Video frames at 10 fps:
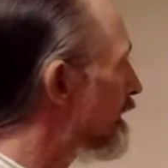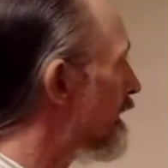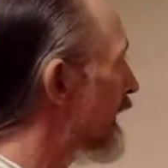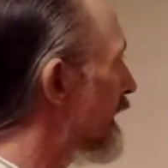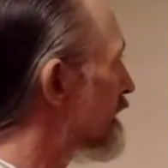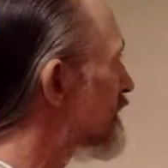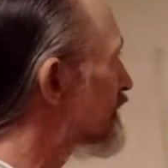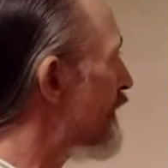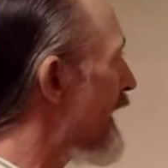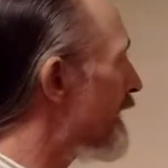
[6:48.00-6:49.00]
And
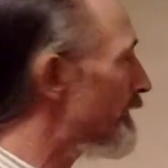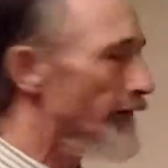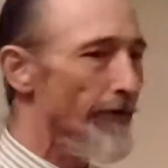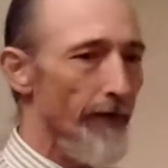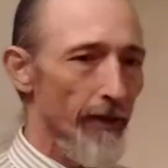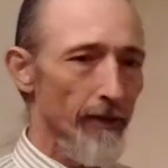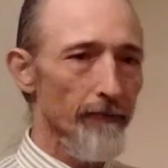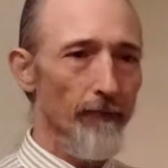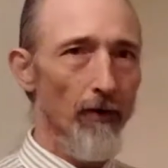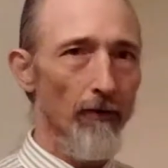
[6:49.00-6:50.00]
strand theory
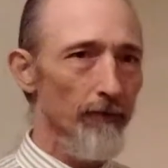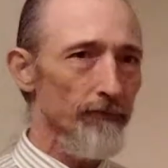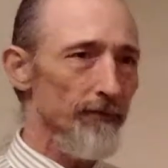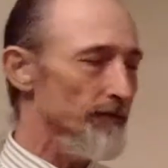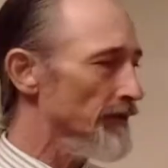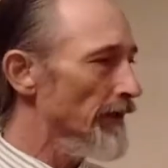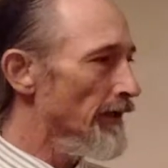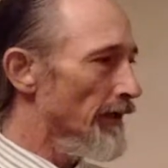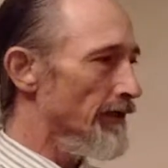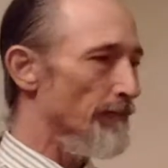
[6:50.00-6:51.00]
involves
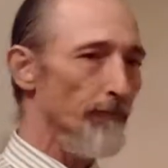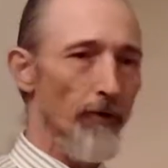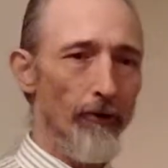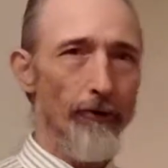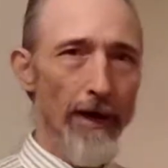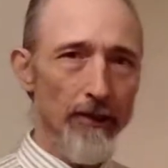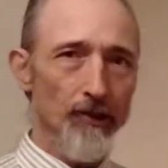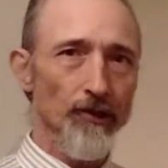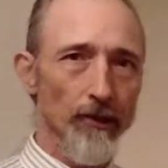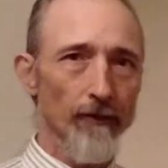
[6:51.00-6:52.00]
the
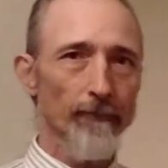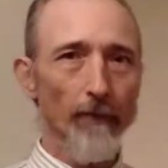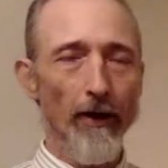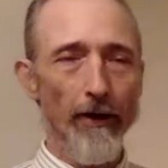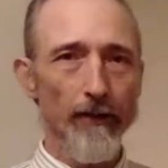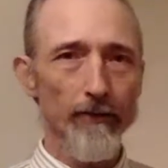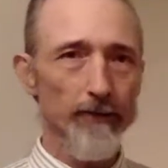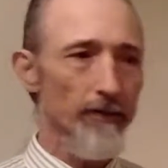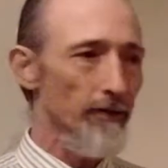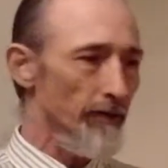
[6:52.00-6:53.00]
progression of
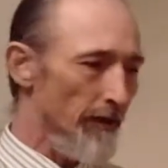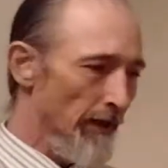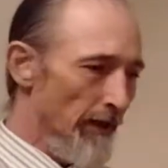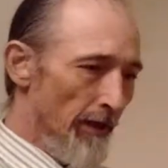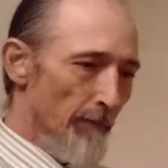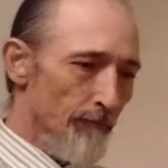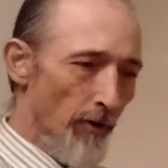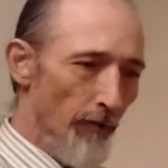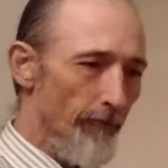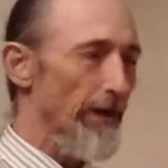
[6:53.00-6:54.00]
particles, the
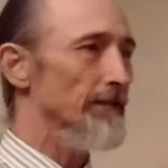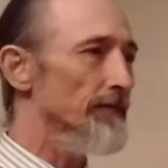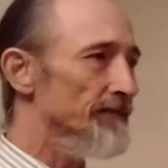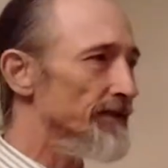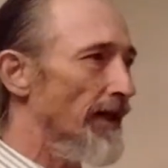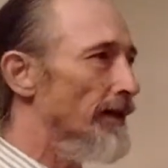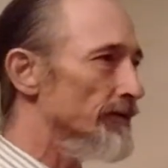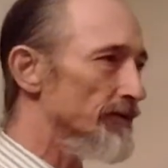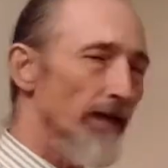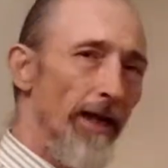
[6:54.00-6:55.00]
progressive scale
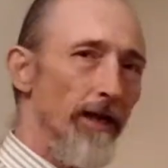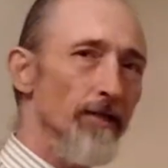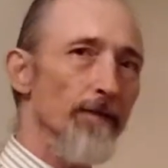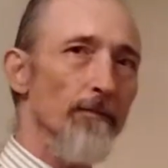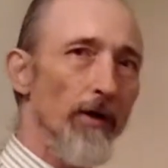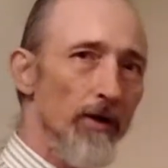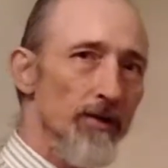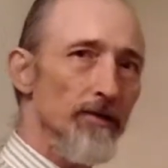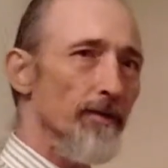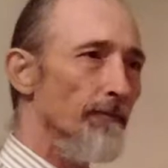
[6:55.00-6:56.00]
stage
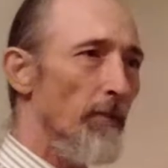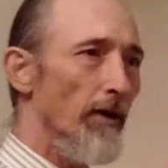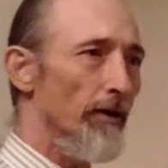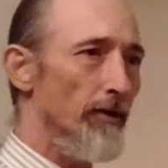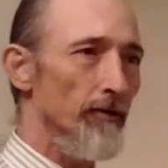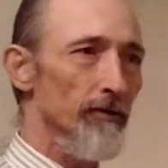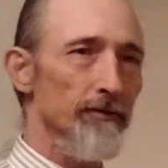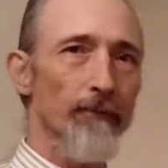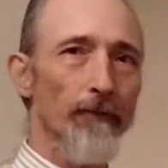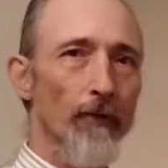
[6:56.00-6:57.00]
emergence of particles
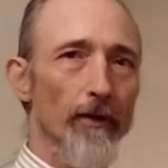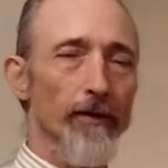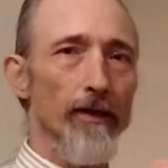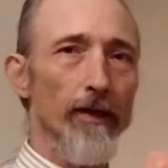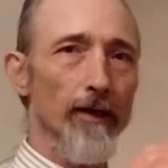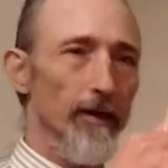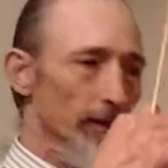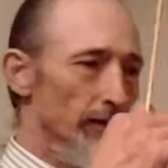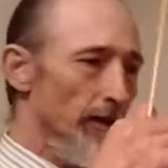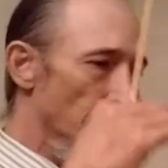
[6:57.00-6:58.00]
before
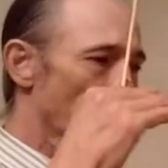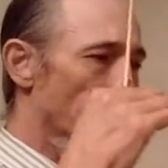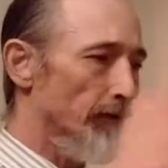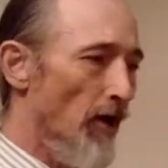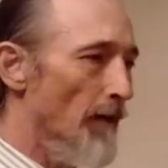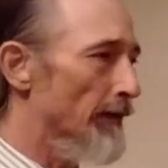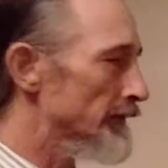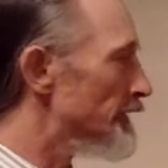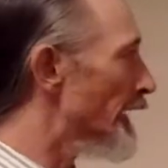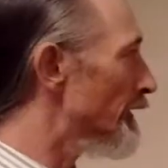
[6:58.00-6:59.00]
the atomic
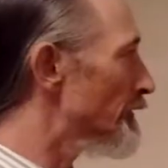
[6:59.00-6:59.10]
scale